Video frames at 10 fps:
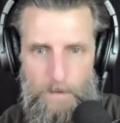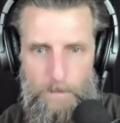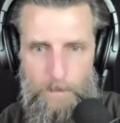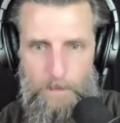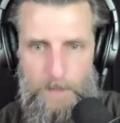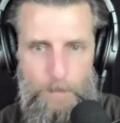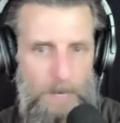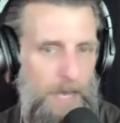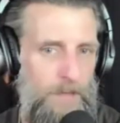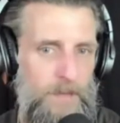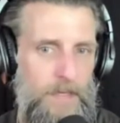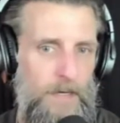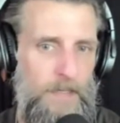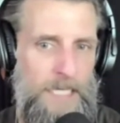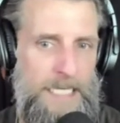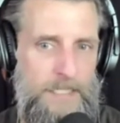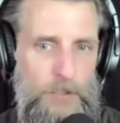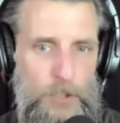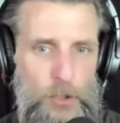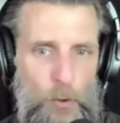The pat the uh, link to
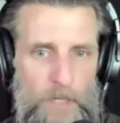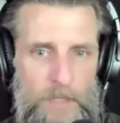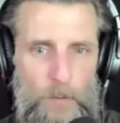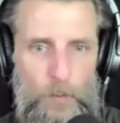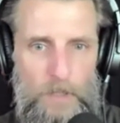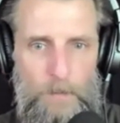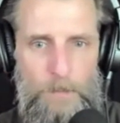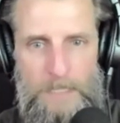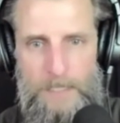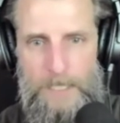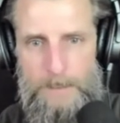join will be